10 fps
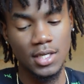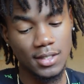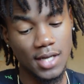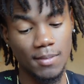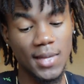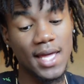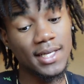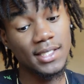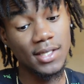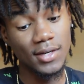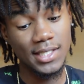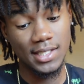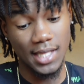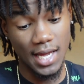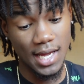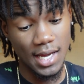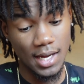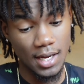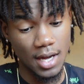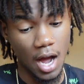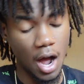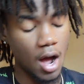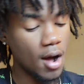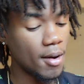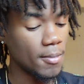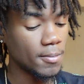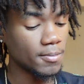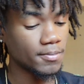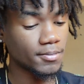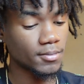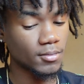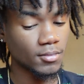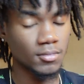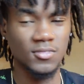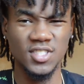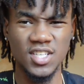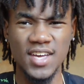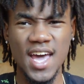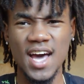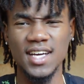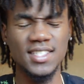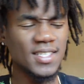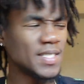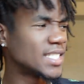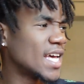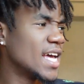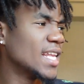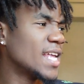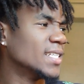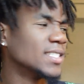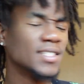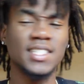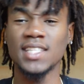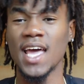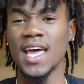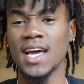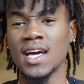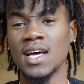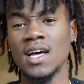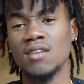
So I'm letting it do its thing. So yeah, you know what I'm saying? Letting it do its thing.